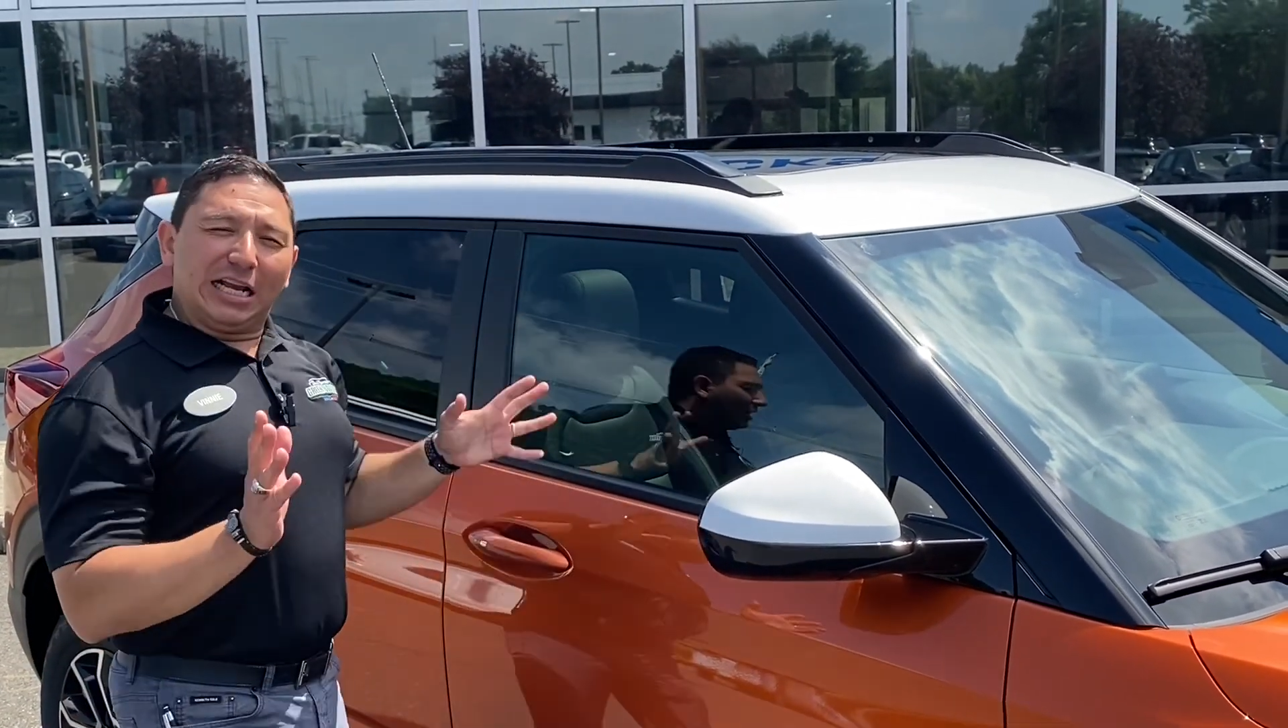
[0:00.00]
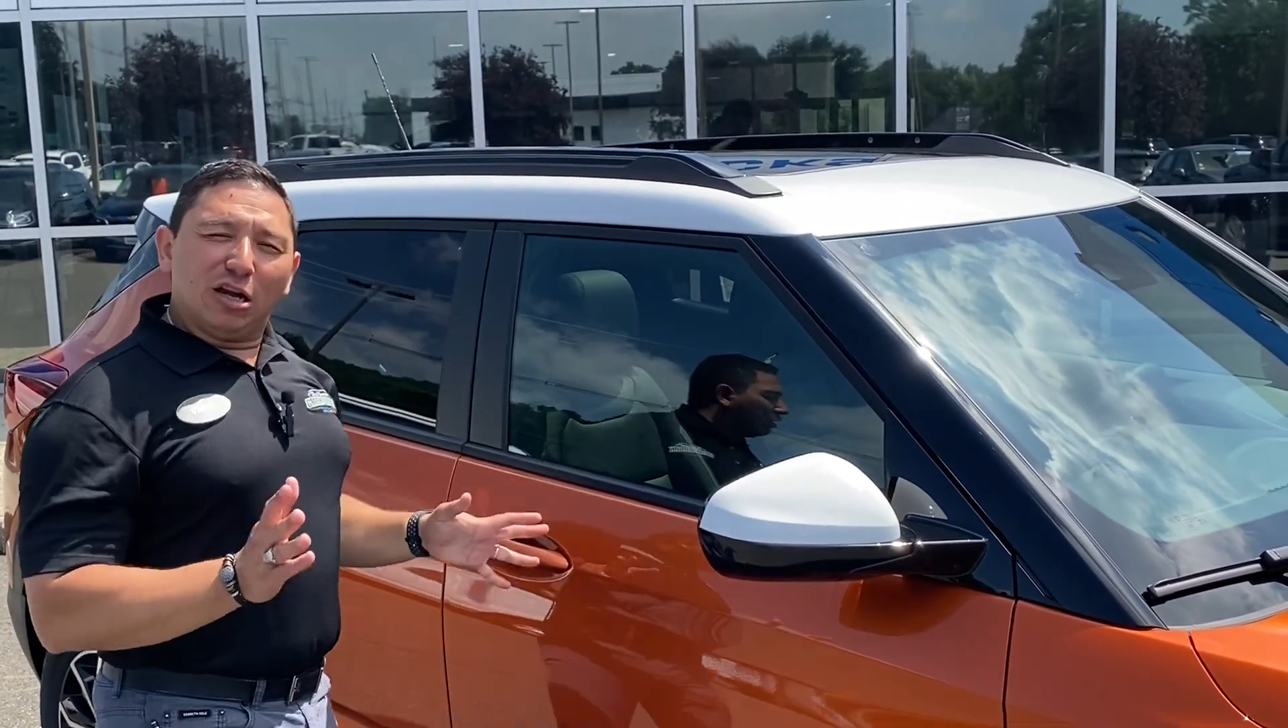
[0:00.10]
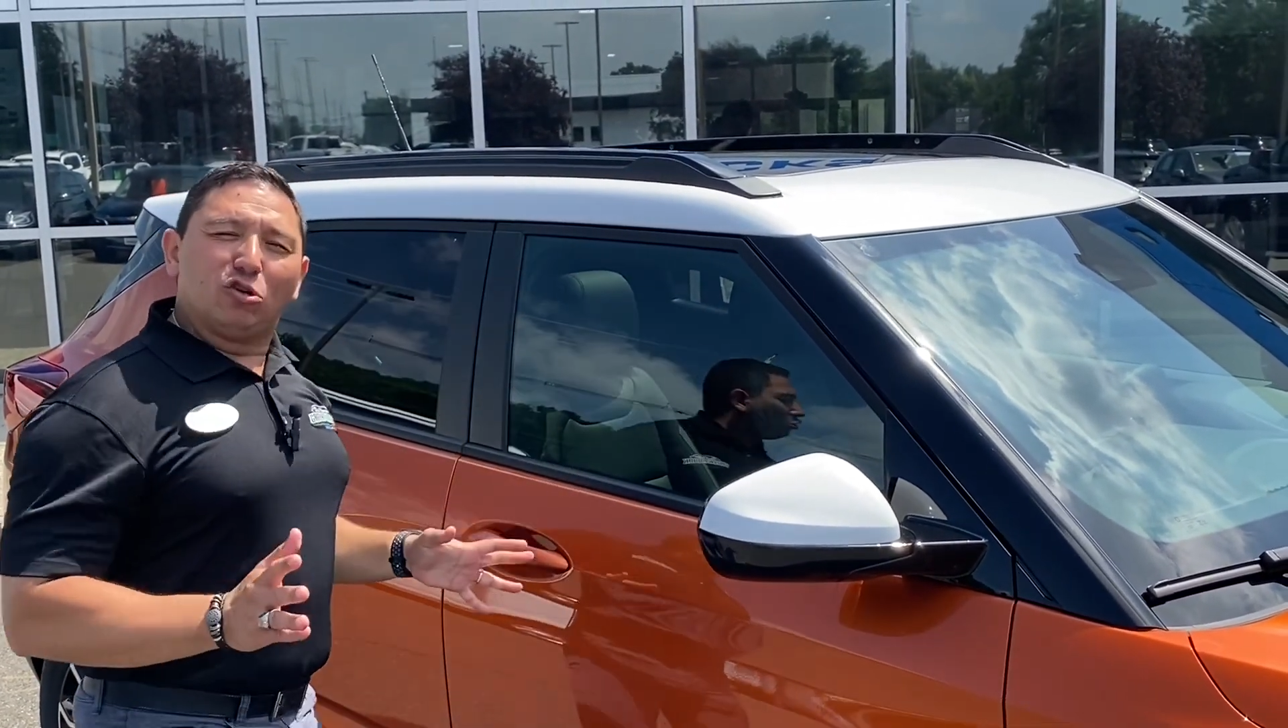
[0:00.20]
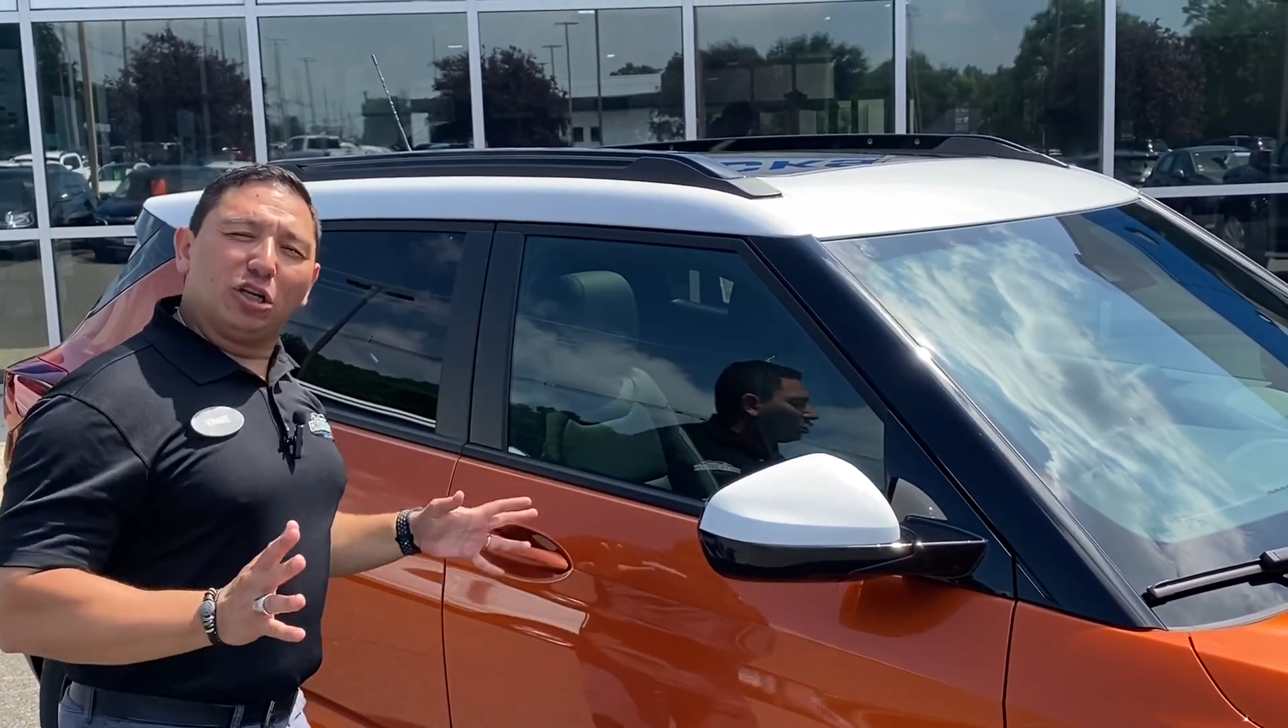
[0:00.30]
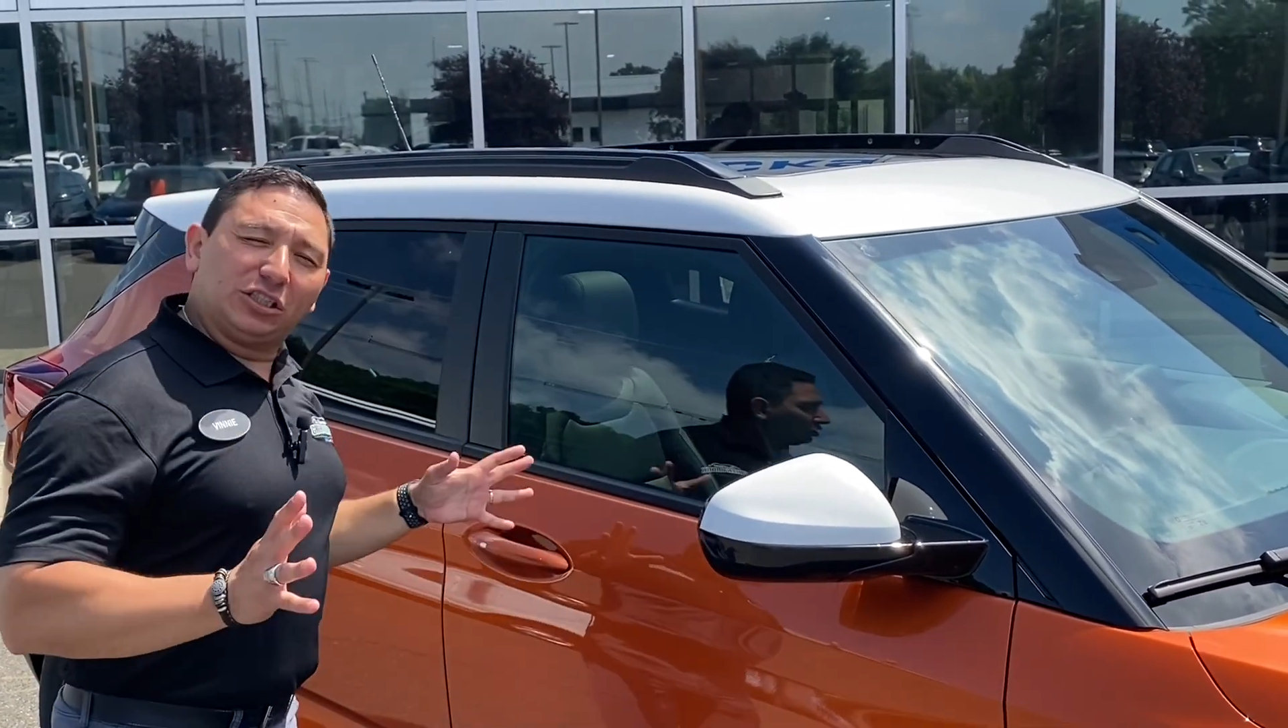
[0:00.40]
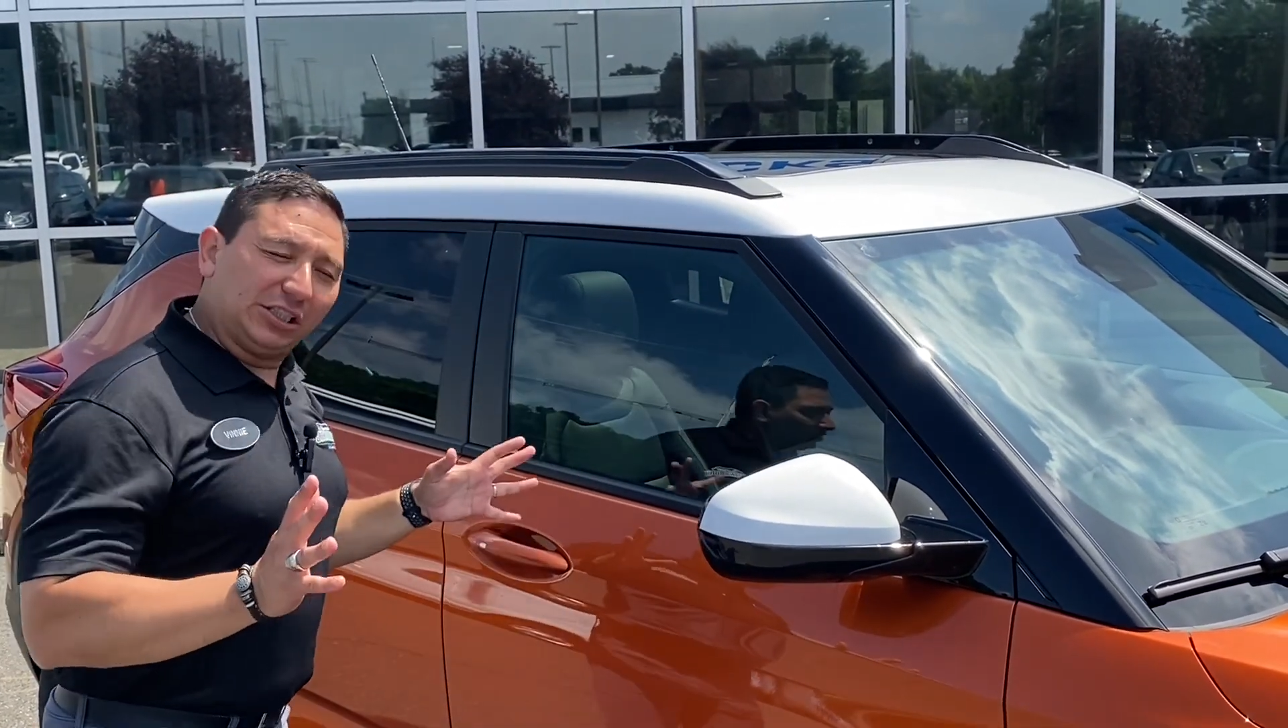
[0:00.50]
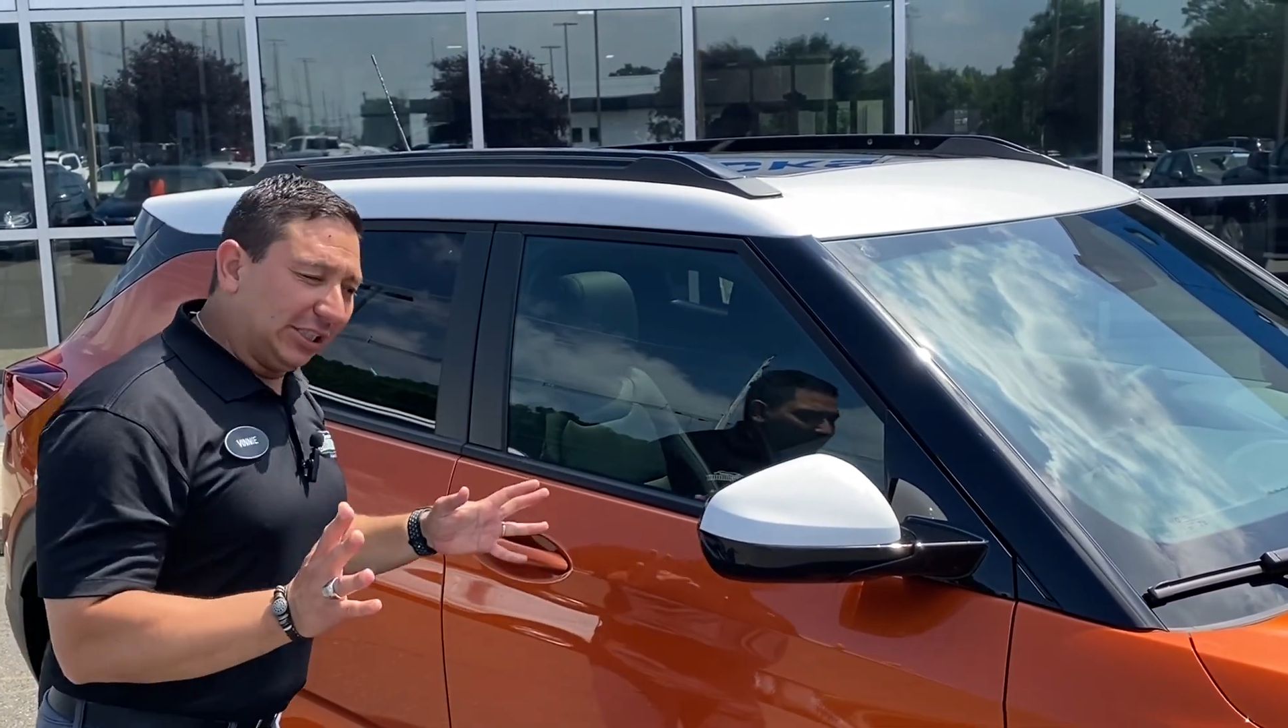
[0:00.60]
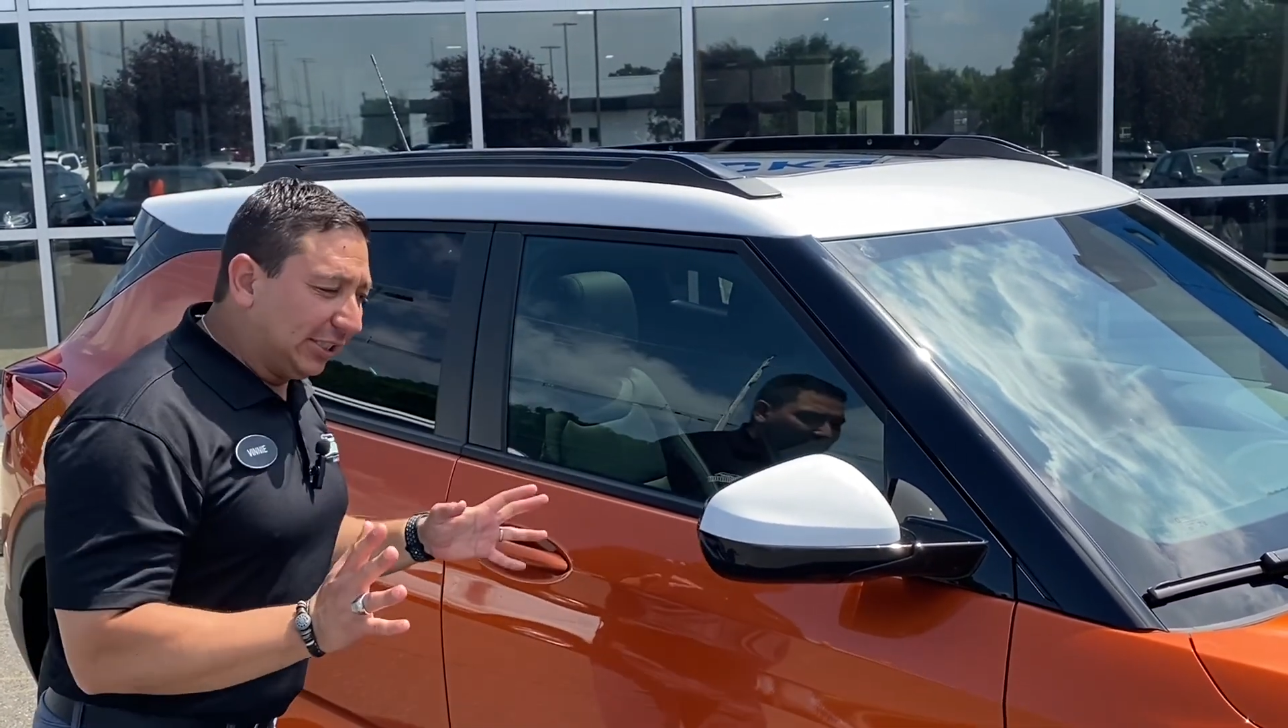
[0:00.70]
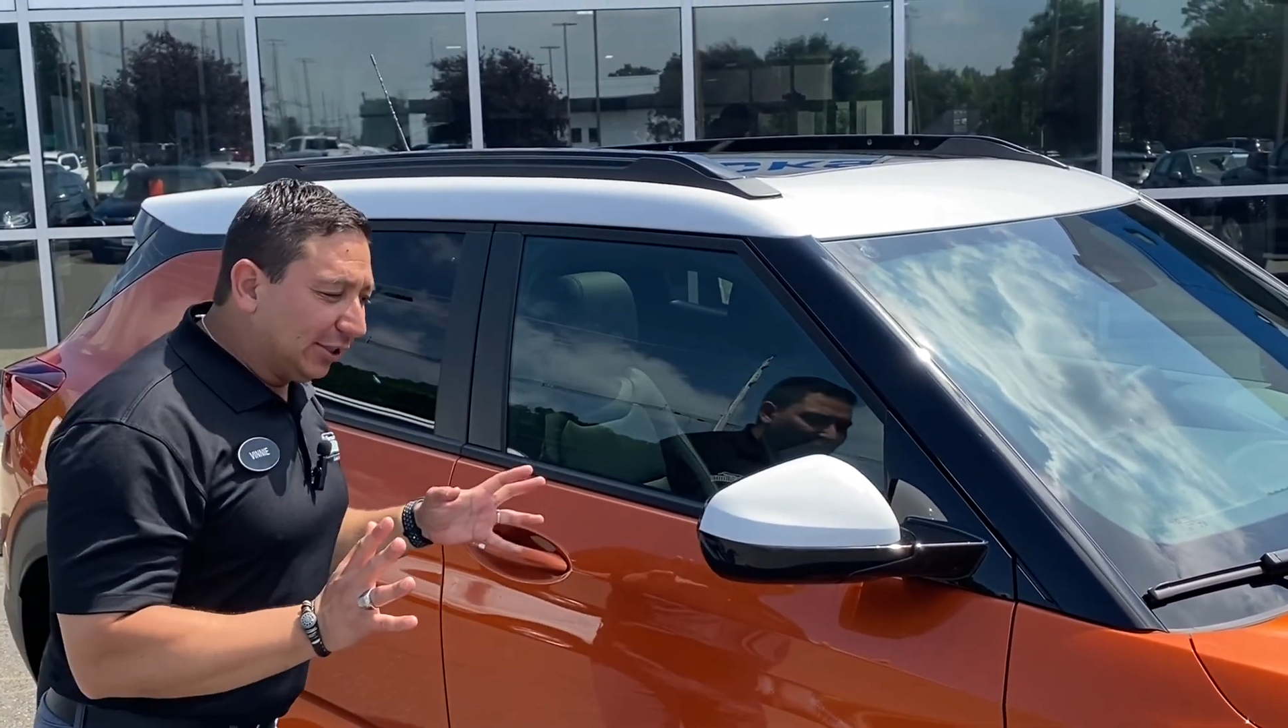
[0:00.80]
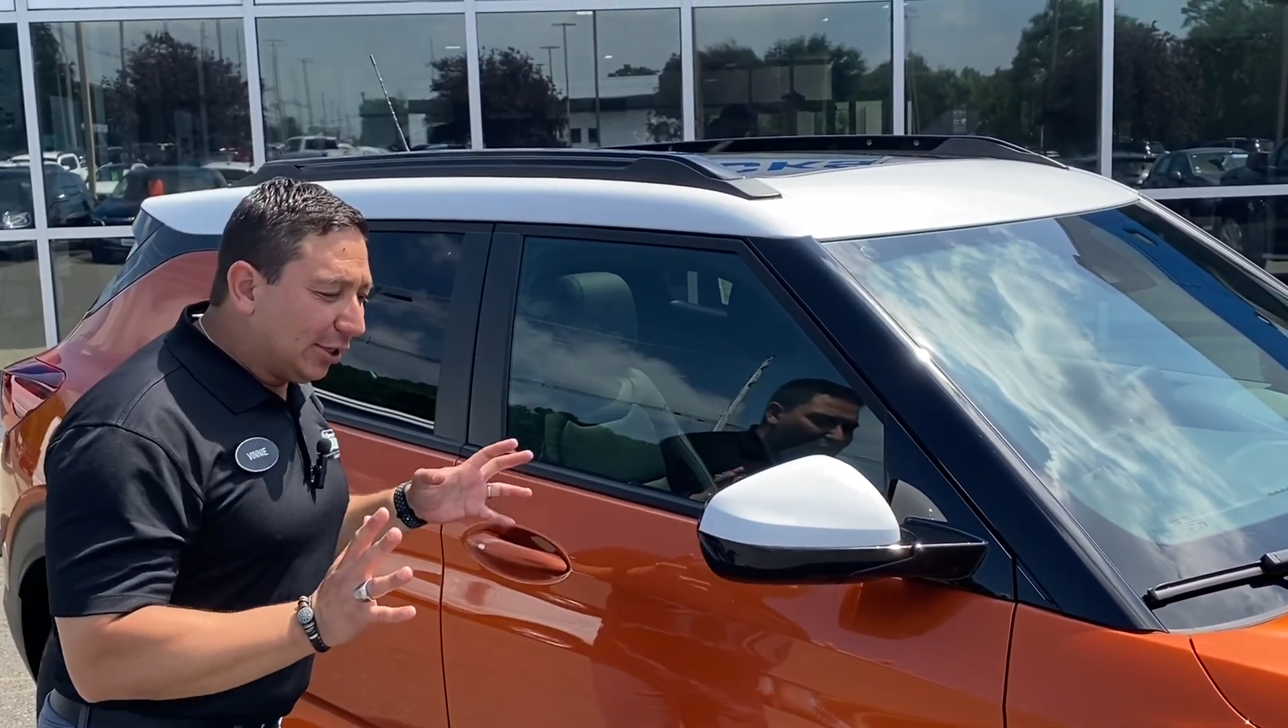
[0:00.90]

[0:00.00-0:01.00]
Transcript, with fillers: interesting